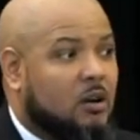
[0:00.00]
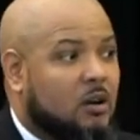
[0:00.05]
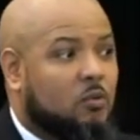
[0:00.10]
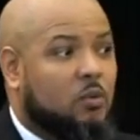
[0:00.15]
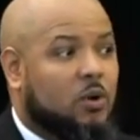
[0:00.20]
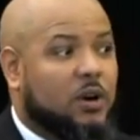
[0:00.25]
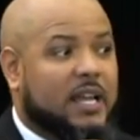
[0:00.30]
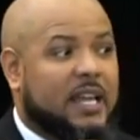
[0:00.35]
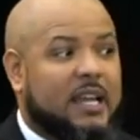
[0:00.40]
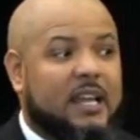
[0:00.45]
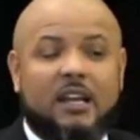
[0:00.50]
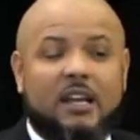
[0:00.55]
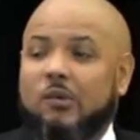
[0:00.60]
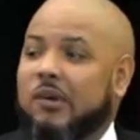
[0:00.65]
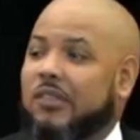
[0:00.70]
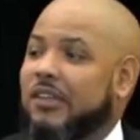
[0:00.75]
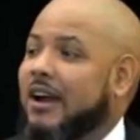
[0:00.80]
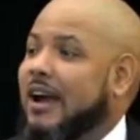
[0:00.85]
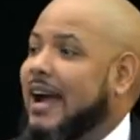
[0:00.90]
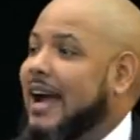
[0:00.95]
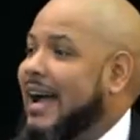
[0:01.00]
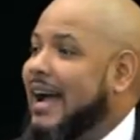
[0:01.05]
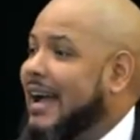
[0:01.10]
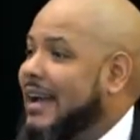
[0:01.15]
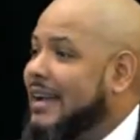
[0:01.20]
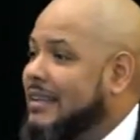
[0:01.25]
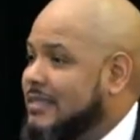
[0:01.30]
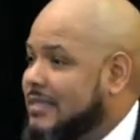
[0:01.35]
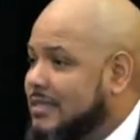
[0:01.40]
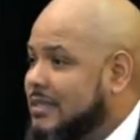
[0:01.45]
We're eating with our
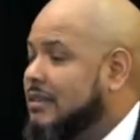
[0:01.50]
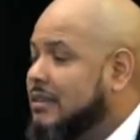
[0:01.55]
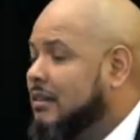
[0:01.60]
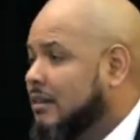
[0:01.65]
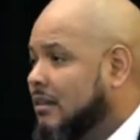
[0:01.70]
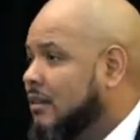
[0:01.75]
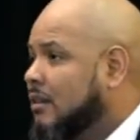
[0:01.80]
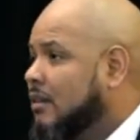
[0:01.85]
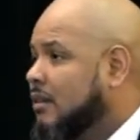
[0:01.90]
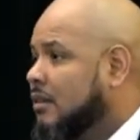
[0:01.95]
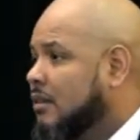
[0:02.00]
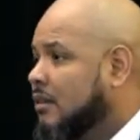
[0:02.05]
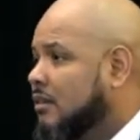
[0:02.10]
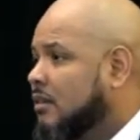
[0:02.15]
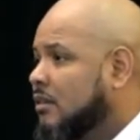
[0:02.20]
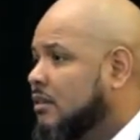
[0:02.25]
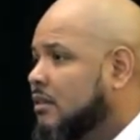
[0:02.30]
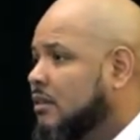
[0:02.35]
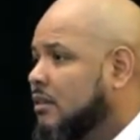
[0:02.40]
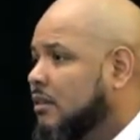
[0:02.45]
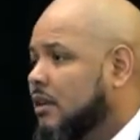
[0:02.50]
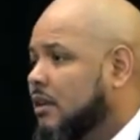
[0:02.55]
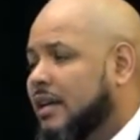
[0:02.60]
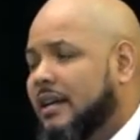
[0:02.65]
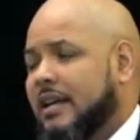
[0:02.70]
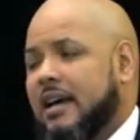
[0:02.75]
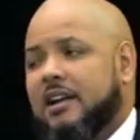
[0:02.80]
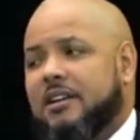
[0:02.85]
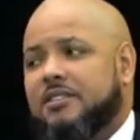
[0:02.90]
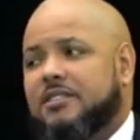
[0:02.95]
eyes and
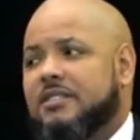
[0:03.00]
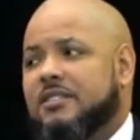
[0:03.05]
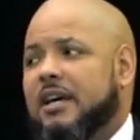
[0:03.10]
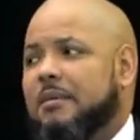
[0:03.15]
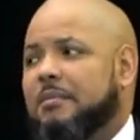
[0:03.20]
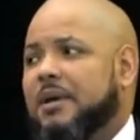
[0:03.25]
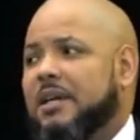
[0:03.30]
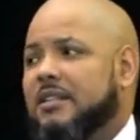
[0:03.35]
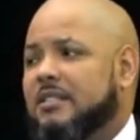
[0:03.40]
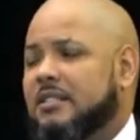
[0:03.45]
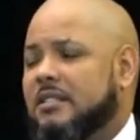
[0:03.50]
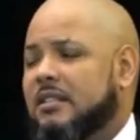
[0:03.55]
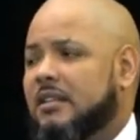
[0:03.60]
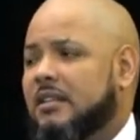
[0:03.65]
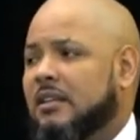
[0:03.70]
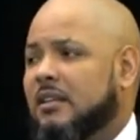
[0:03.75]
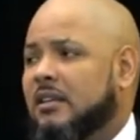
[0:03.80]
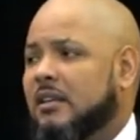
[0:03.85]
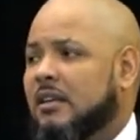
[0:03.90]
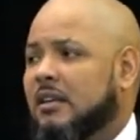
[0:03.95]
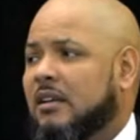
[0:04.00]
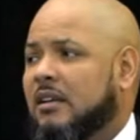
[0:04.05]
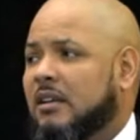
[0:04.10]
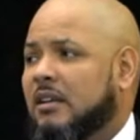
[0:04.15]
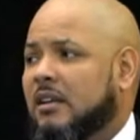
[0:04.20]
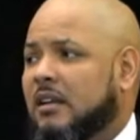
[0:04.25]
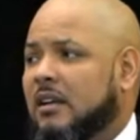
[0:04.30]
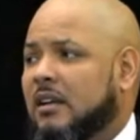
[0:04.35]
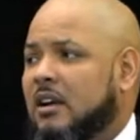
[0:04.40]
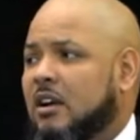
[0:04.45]
not our stomachs.
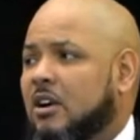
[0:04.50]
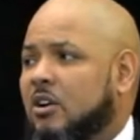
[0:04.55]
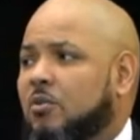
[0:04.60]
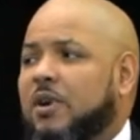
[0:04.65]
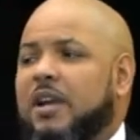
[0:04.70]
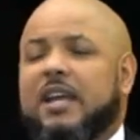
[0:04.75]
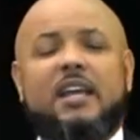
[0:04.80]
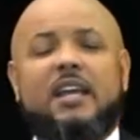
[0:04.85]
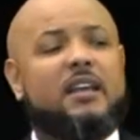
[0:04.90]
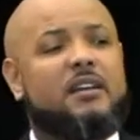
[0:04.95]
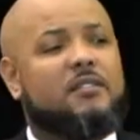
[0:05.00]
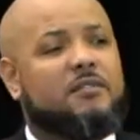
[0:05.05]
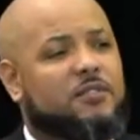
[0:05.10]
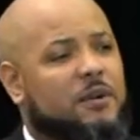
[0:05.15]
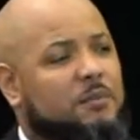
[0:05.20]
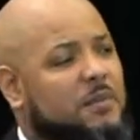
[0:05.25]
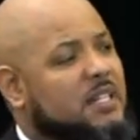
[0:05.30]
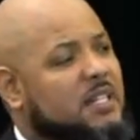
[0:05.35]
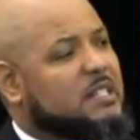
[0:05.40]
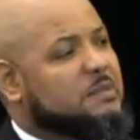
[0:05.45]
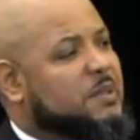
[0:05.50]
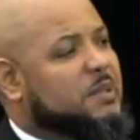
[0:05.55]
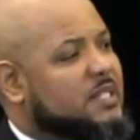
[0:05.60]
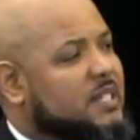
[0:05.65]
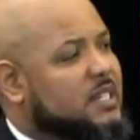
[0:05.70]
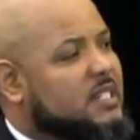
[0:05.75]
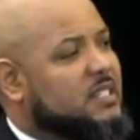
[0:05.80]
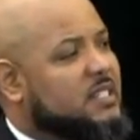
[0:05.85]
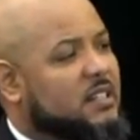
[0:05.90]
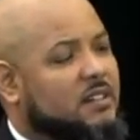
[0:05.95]
We're eating from the
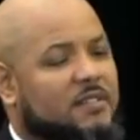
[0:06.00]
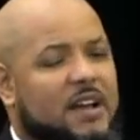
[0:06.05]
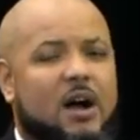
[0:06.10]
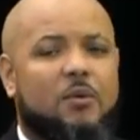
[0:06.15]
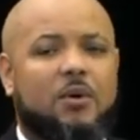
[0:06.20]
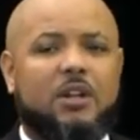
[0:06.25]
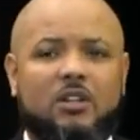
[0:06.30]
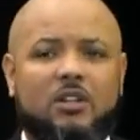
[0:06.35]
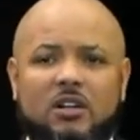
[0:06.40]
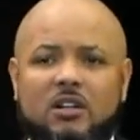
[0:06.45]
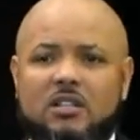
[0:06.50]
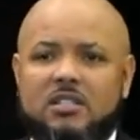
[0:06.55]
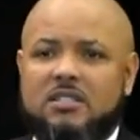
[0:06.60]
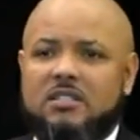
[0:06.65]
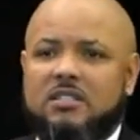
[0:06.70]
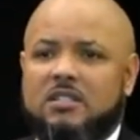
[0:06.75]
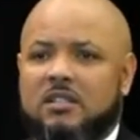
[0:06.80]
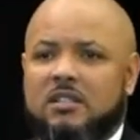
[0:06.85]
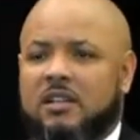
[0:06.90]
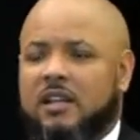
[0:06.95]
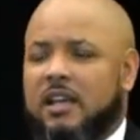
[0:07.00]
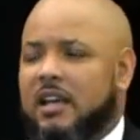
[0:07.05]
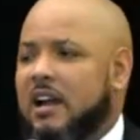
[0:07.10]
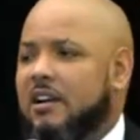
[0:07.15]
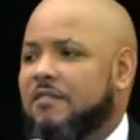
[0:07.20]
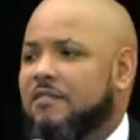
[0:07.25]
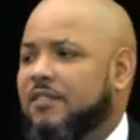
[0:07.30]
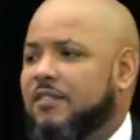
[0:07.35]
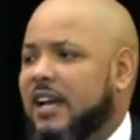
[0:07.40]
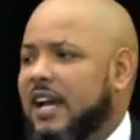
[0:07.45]
disposition of how it looks in our
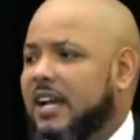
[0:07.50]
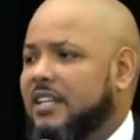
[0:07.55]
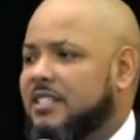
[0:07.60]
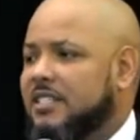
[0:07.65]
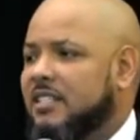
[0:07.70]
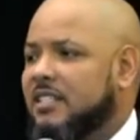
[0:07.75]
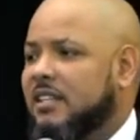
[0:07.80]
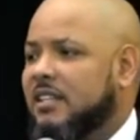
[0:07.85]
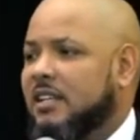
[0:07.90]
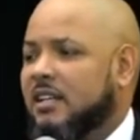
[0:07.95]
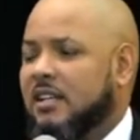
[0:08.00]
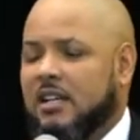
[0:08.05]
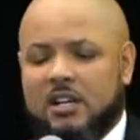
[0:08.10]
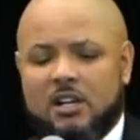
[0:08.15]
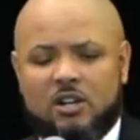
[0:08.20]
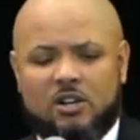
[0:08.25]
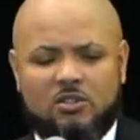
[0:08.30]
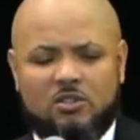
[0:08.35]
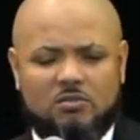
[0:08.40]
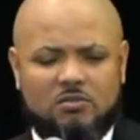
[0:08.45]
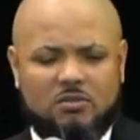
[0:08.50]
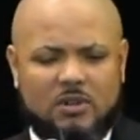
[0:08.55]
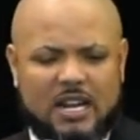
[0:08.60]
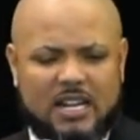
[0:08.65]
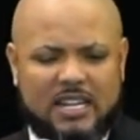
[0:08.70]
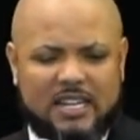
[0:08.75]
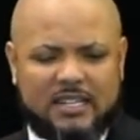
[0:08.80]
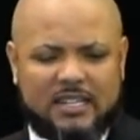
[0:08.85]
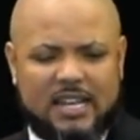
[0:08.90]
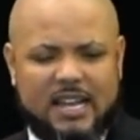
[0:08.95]
flesh. Ooh, I
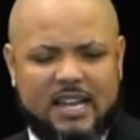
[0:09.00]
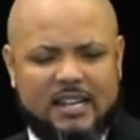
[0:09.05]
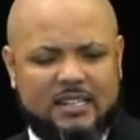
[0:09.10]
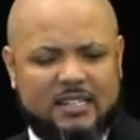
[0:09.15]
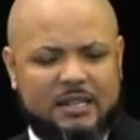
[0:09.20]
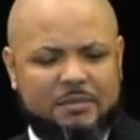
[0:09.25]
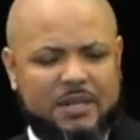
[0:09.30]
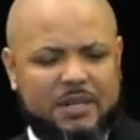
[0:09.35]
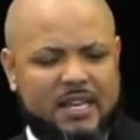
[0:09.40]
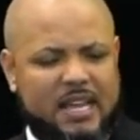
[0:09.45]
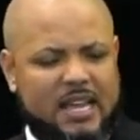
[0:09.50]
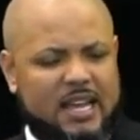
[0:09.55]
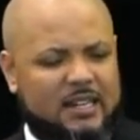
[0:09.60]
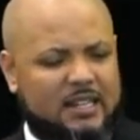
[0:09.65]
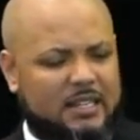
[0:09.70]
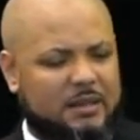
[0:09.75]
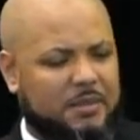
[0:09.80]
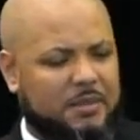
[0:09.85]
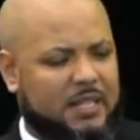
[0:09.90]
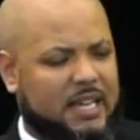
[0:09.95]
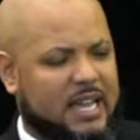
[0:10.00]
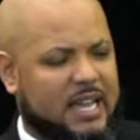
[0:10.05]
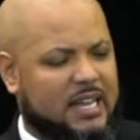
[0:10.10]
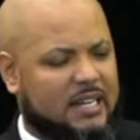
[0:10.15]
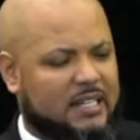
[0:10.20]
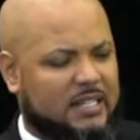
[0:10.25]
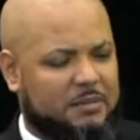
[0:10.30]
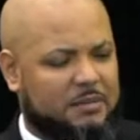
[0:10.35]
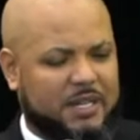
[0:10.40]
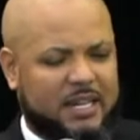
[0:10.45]
need that. Give me that. Give me
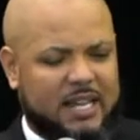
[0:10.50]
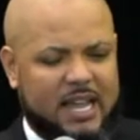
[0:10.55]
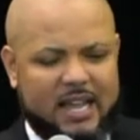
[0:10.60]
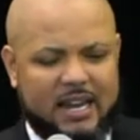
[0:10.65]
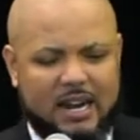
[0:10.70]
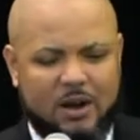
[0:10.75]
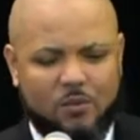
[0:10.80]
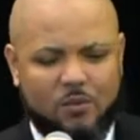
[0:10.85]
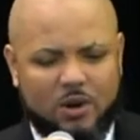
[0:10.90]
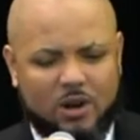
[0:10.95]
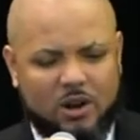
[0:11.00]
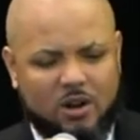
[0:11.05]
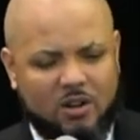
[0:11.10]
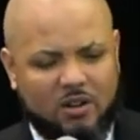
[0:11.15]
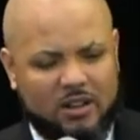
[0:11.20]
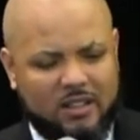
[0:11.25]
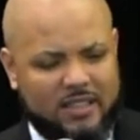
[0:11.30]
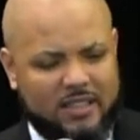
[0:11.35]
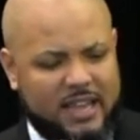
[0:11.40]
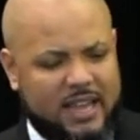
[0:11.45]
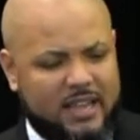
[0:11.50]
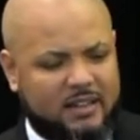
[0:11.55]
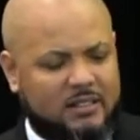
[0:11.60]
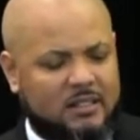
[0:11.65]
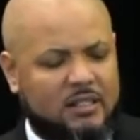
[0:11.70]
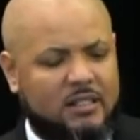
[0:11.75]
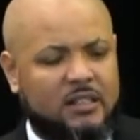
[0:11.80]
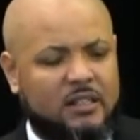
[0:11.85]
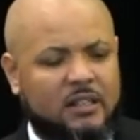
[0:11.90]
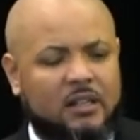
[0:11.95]
that. Give me that. I want all of that.
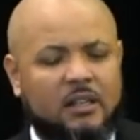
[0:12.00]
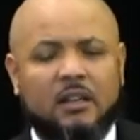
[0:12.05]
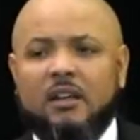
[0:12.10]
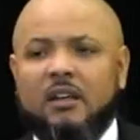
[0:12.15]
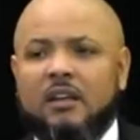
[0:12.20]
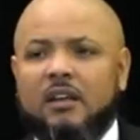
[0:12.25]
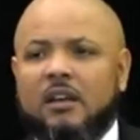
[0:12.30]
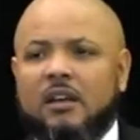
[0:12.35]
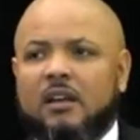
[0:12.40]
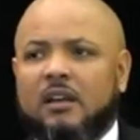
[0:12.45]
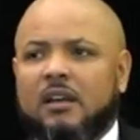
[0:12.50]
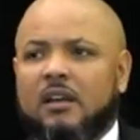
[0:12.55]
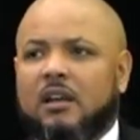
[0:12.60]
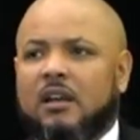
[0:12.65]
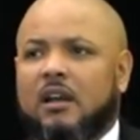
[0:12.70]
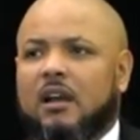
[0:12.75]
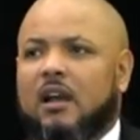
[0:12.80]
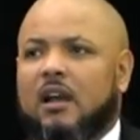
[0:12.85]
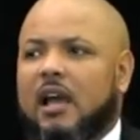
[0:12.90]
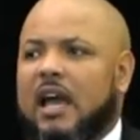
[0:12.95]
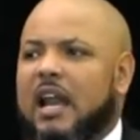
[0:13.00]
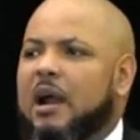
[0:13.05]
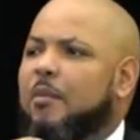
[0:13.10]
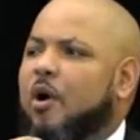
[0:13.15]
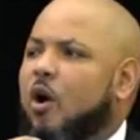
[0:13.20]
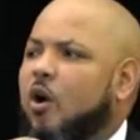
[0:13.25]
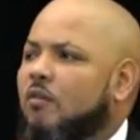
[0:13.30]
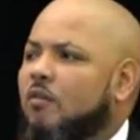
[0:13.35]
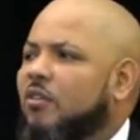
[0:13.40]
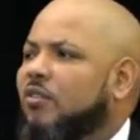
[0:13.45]
And I'm
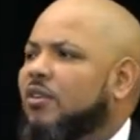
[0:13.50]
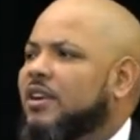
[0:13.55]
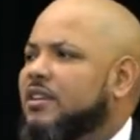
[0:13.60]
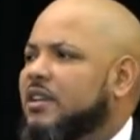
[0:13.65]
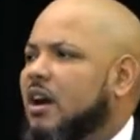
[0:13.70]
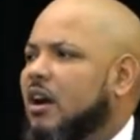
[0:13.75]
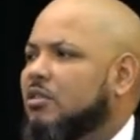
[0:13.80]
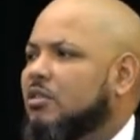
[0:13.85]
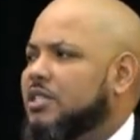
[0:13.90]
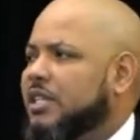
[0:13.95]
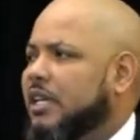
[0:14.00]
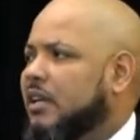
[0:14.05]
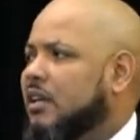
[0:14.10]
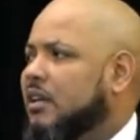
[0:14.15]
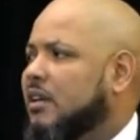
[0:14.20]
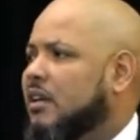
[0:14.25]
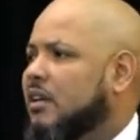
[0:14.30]
overindulging